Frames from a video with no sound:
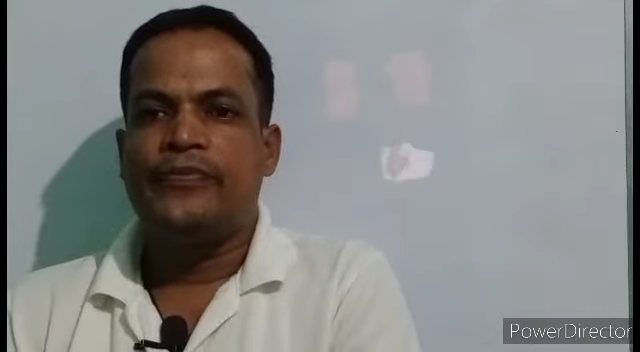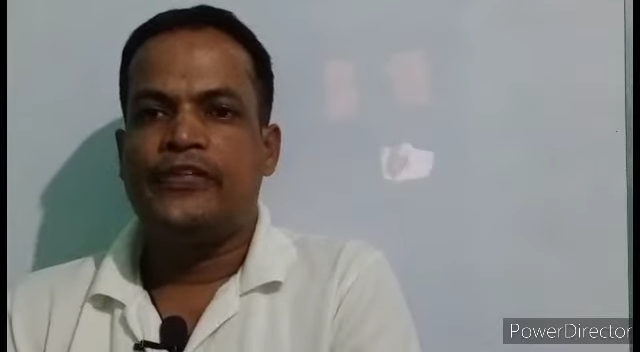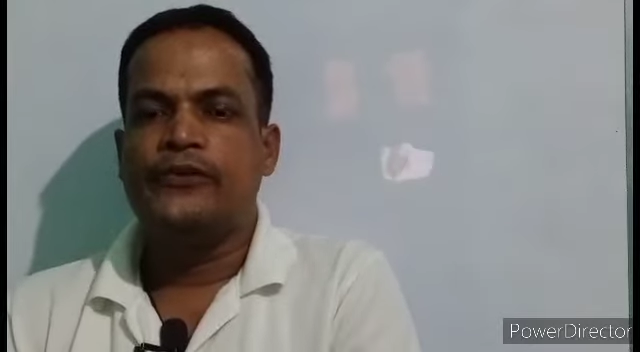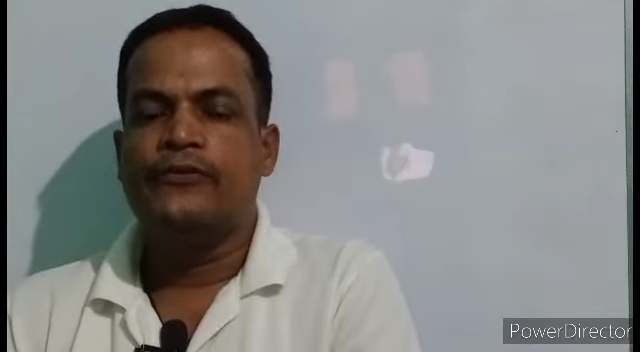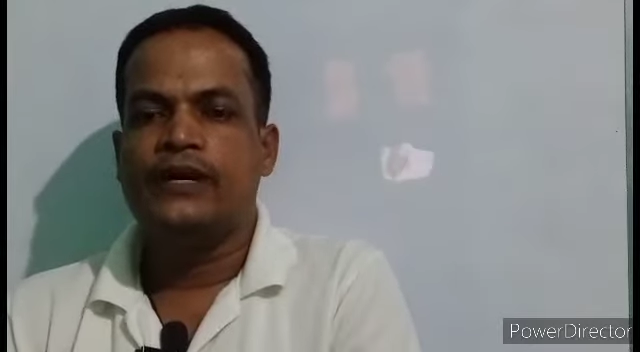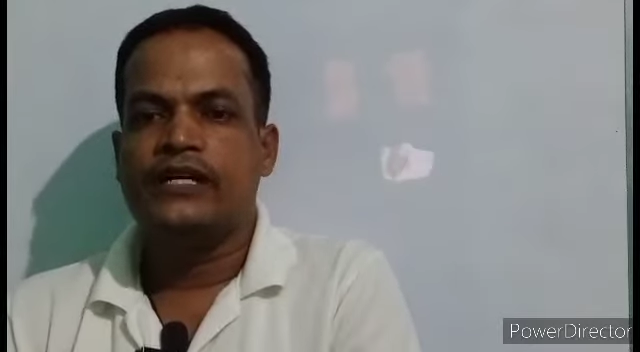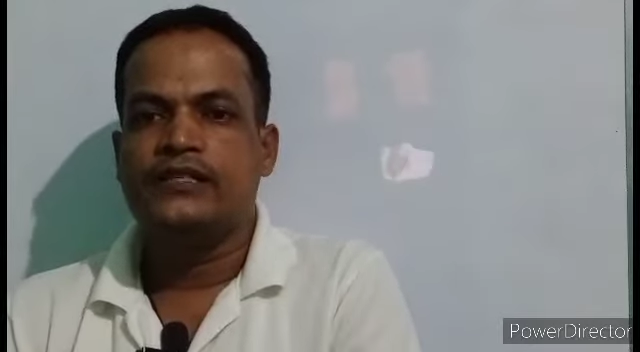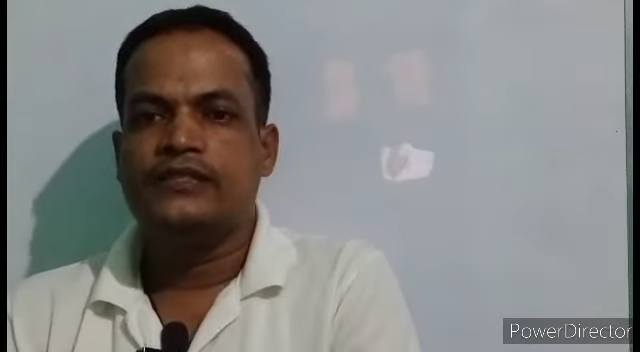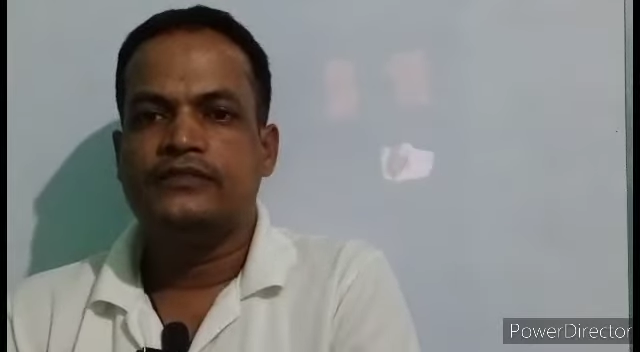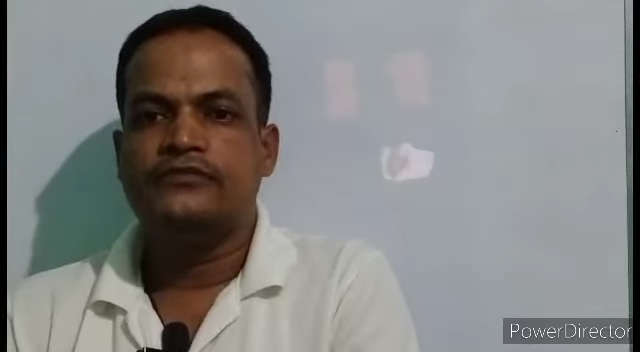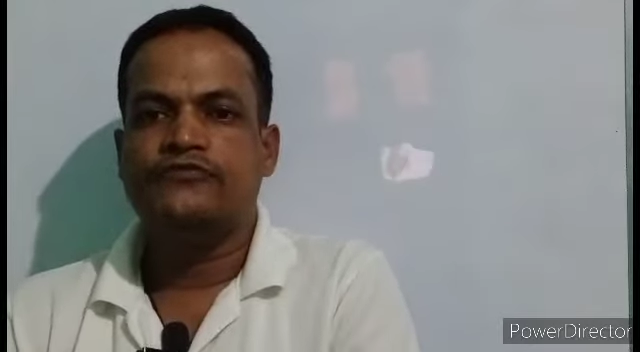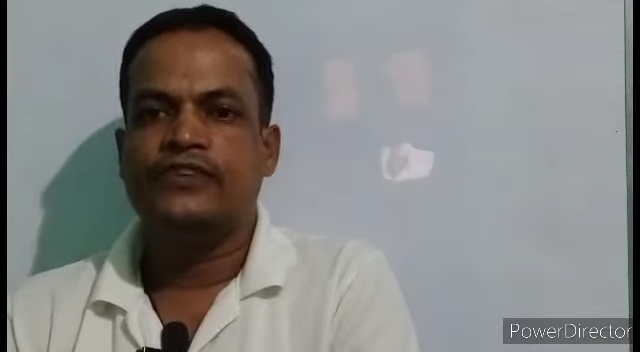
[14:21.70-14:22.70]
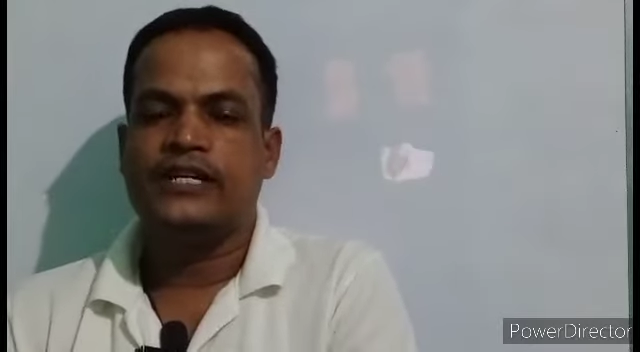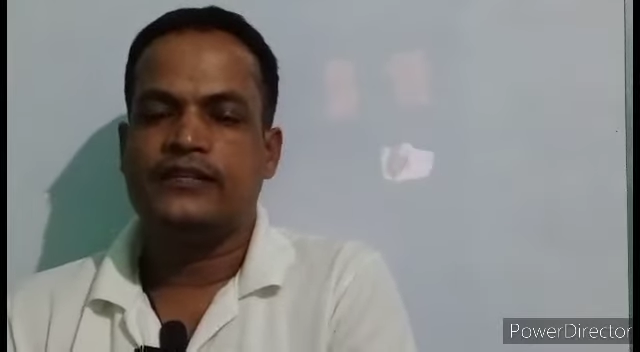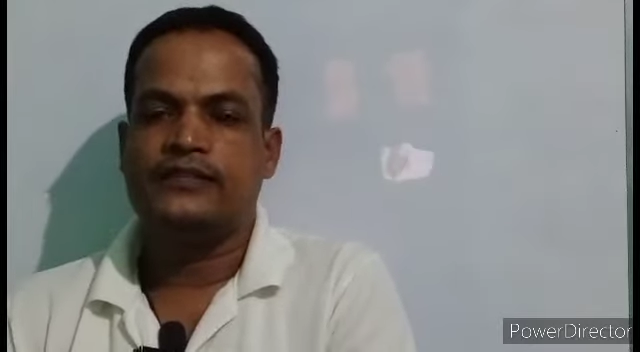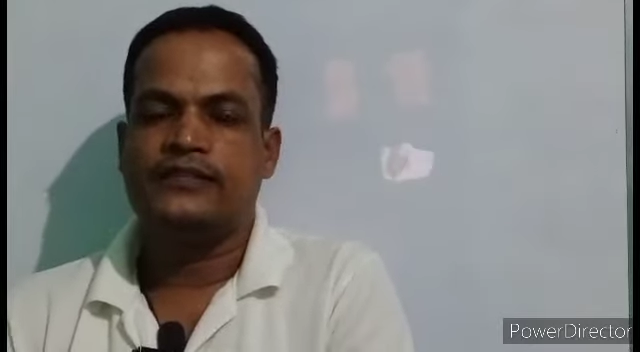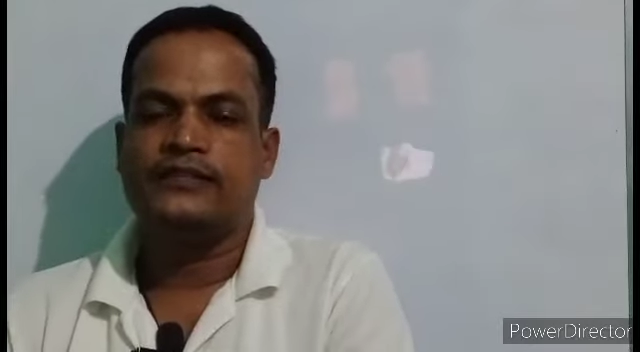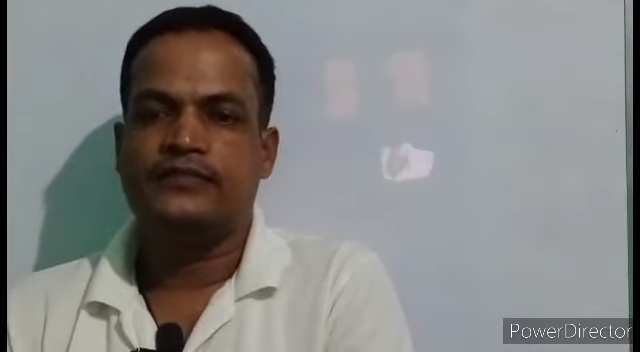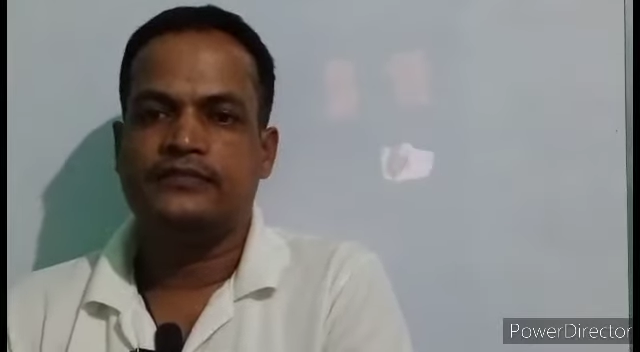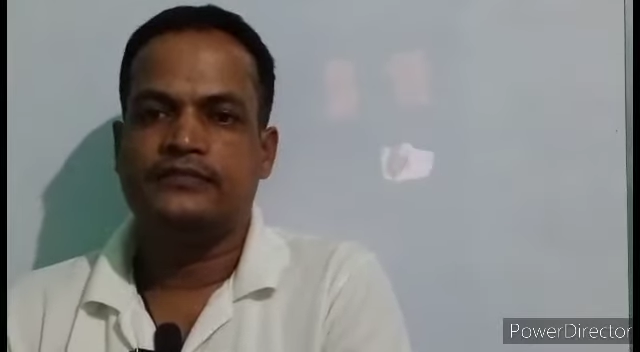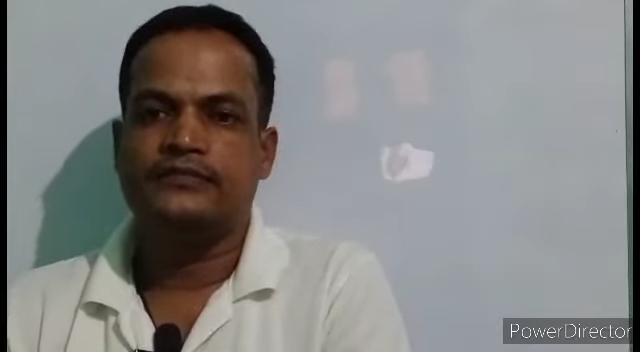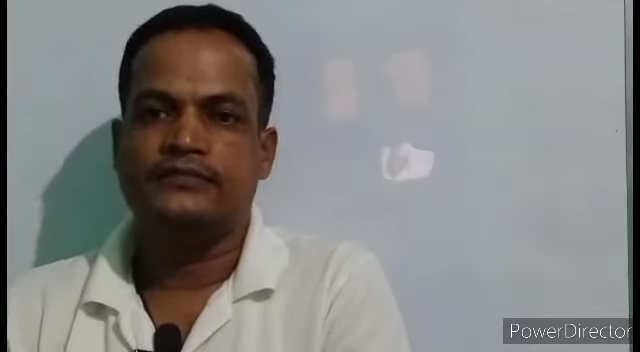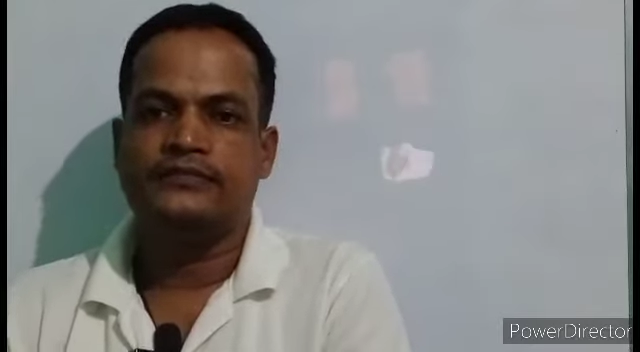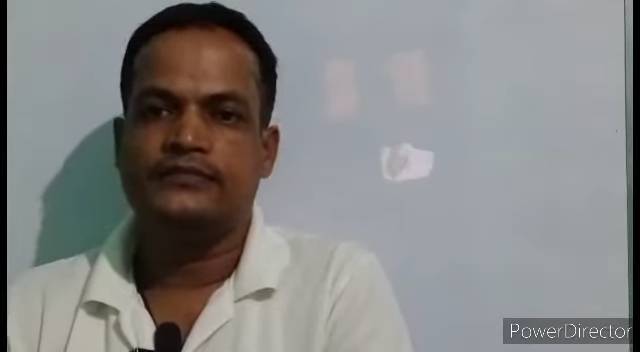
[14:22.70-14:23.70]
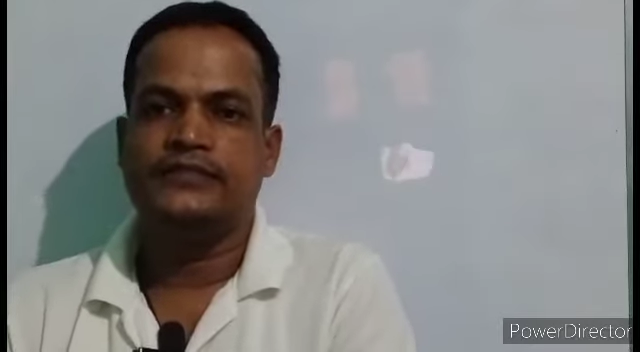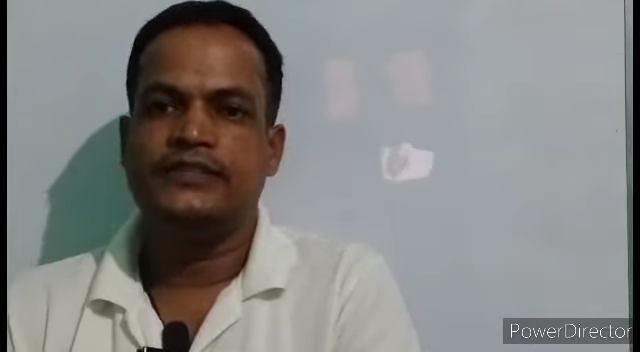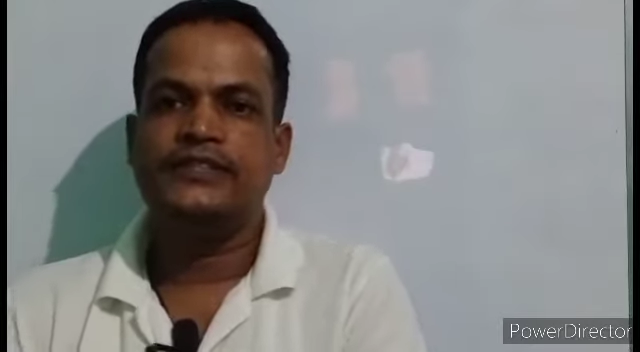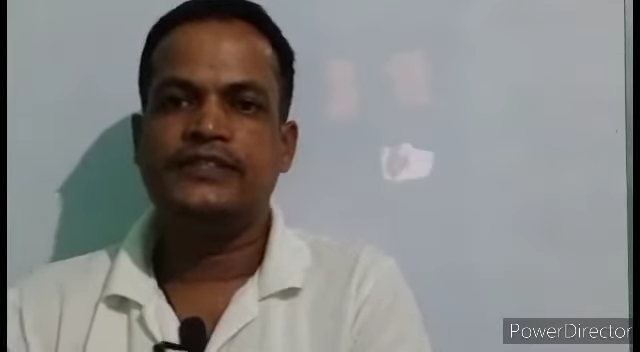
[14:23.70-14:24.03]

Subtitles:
human past. Is